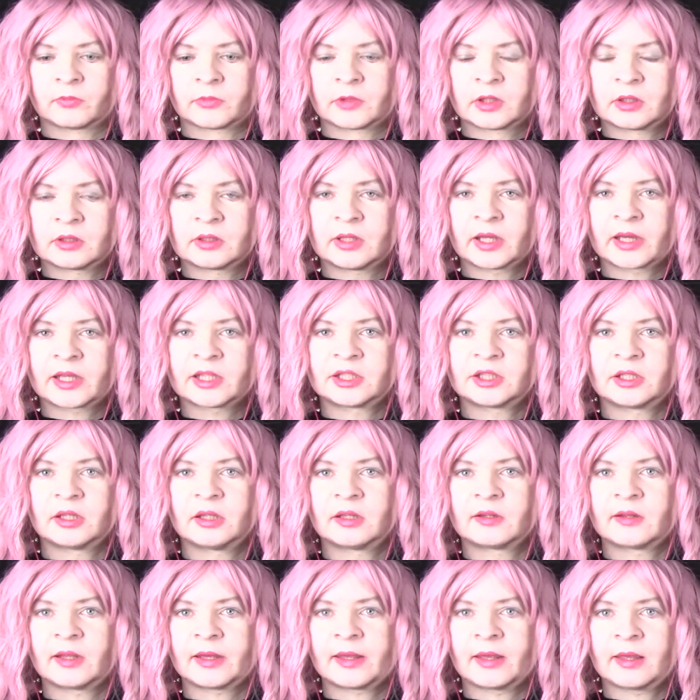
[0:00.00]
He's like a
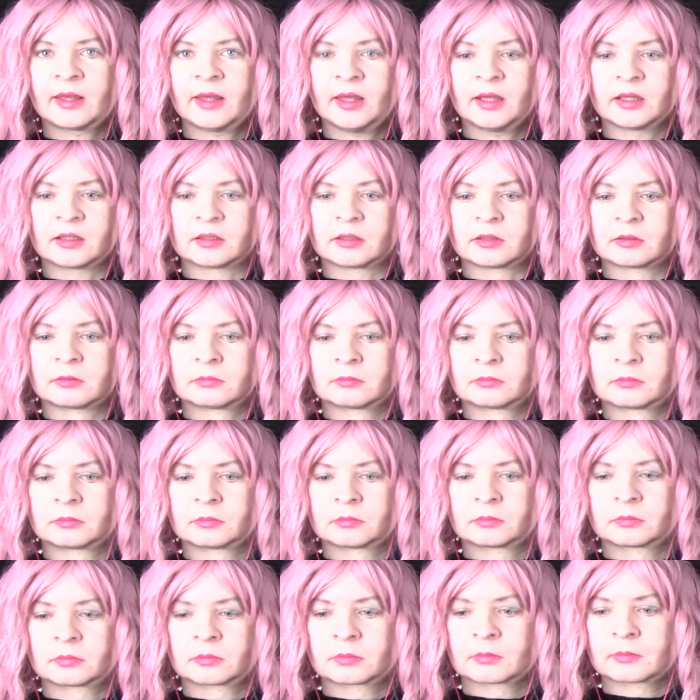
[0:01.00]
he's like a kid.
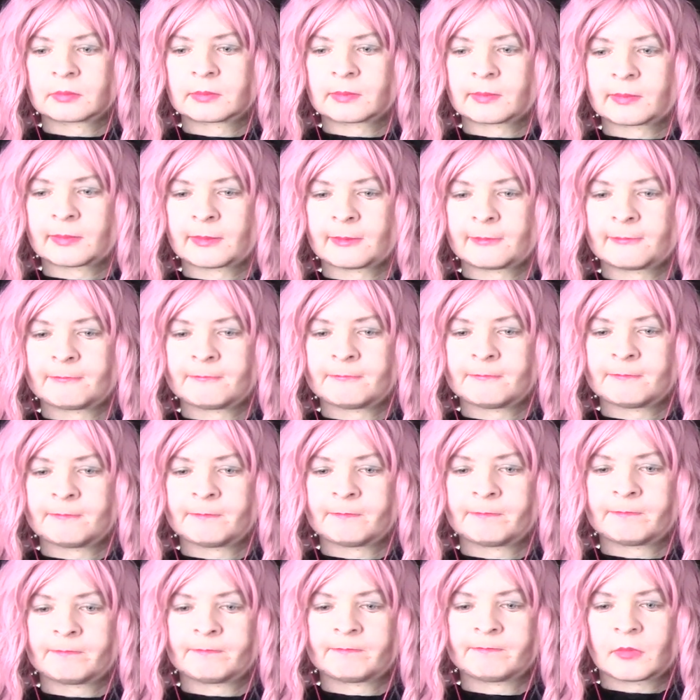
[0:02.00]
Strange place.
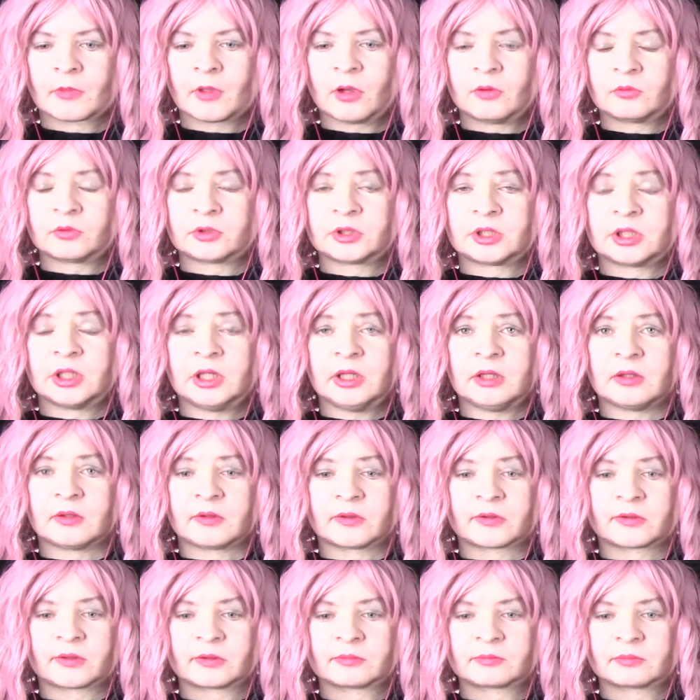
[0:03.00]

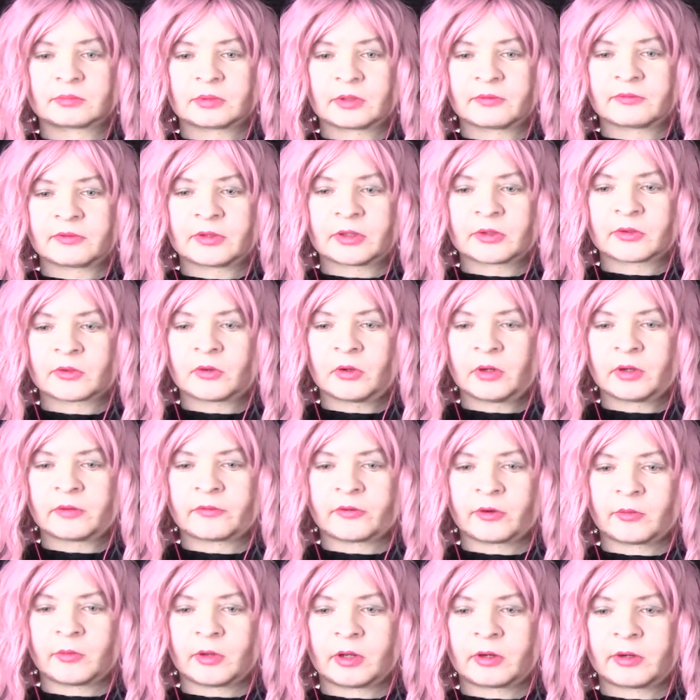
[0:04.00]
Jeez, I feel sorry for him